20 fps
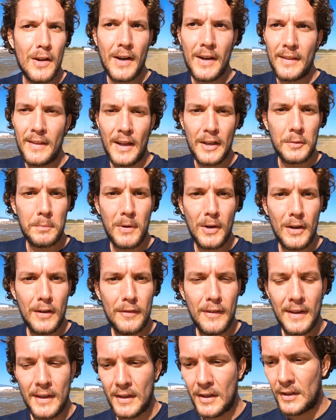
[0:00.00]
vlogging, that's
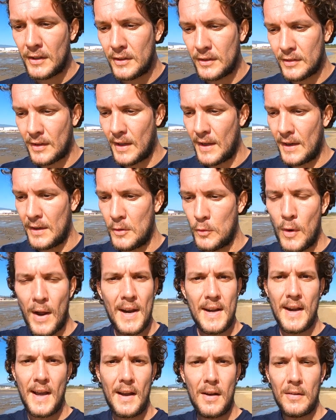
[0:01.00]
perfect, because like
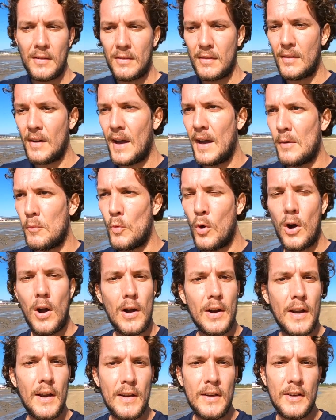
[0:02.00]
right now I'm
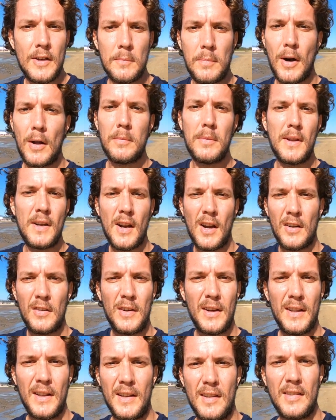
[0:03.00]
walking, you're probably not
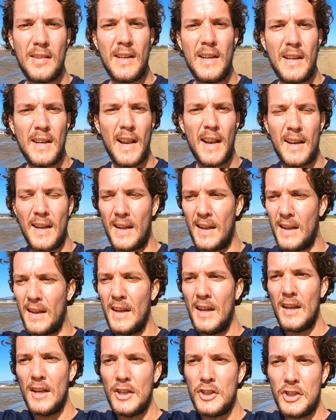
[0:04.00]
really seeing any
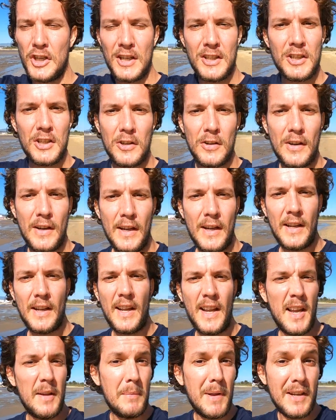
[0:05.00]

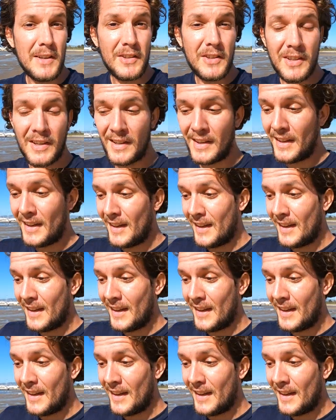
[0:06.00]
jittery image.